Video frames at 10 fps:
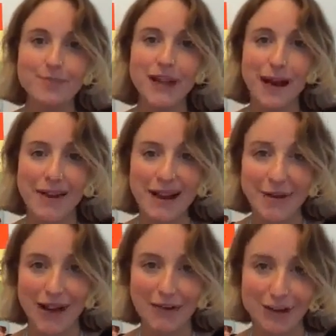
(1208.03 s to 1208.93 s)
about
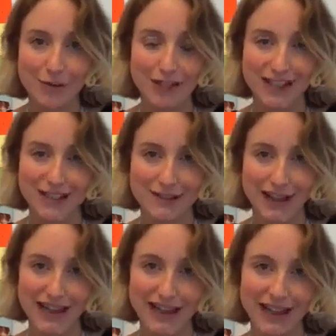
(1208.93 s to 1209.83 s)
how everyone is
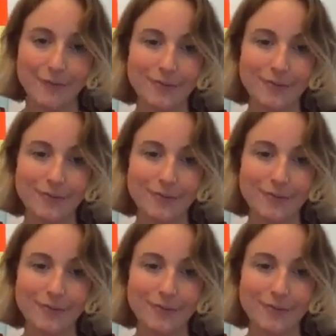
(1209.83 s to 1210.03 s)
feeling.